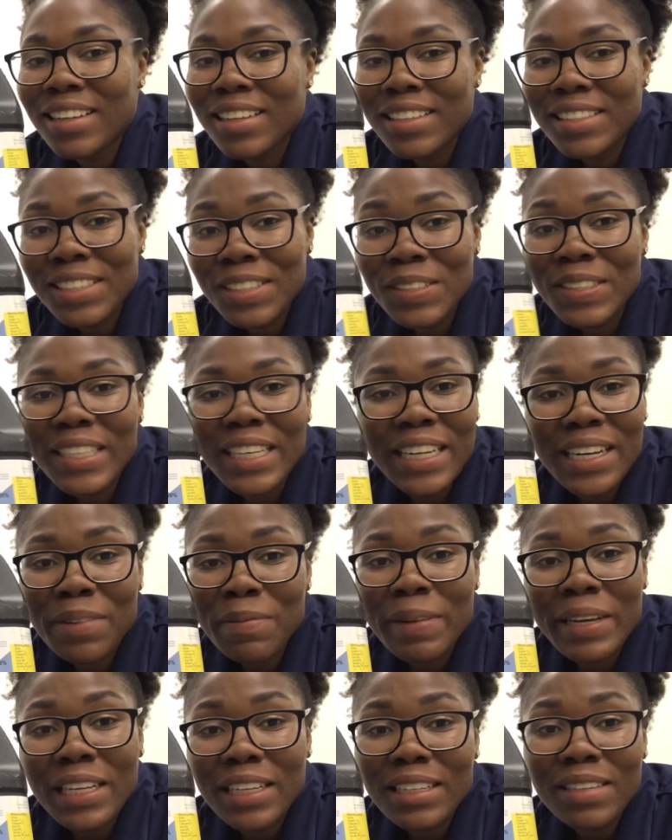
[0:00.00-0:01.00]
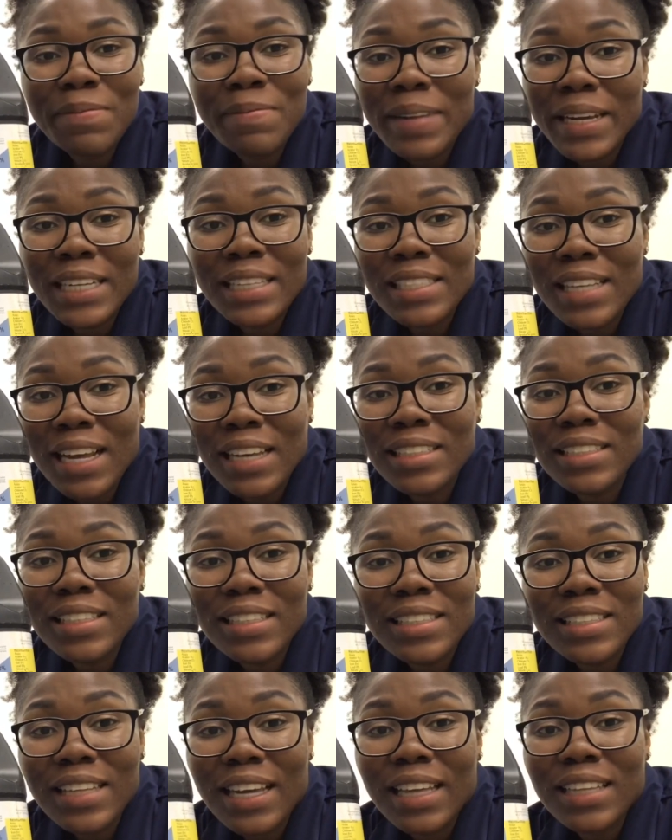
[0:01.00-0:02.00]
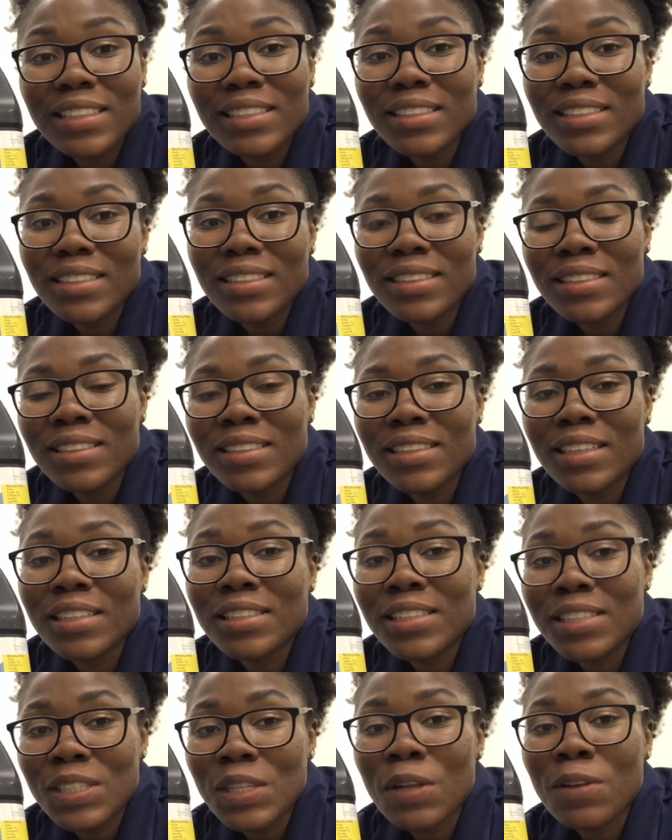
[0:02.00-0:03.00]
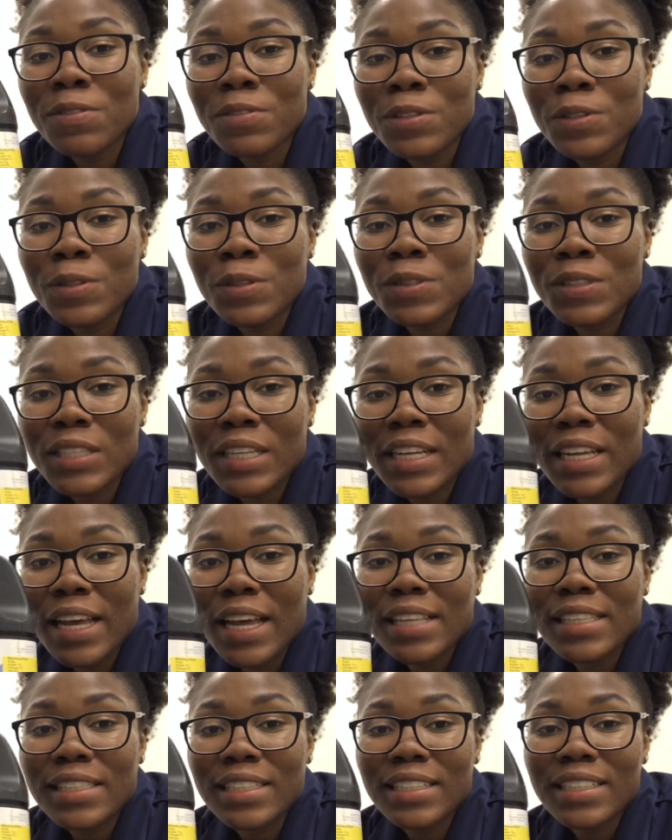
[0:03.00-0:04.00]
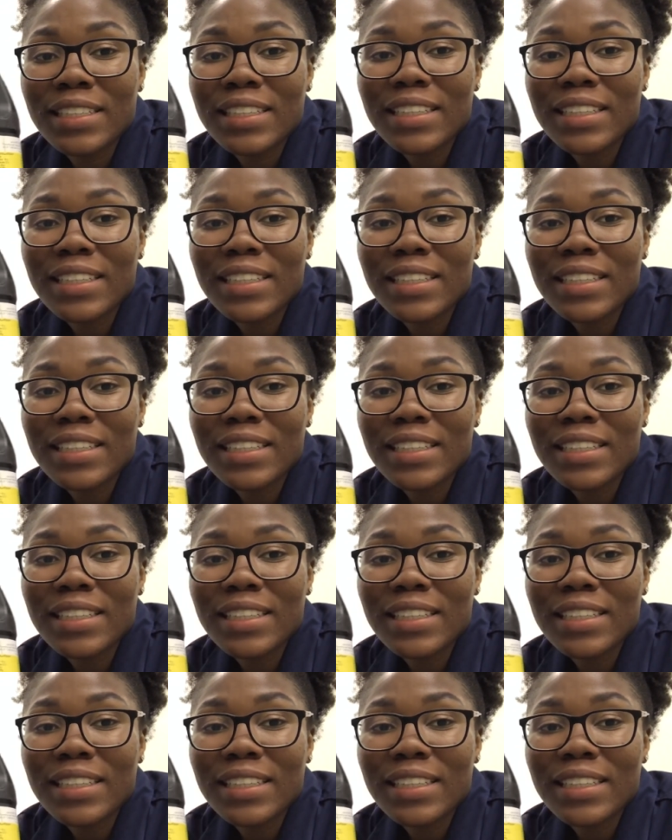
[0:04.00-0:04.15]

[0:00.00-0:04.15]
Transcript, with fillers: Don't date a mad, mad scientist, guys. Don't dissolve you using acid.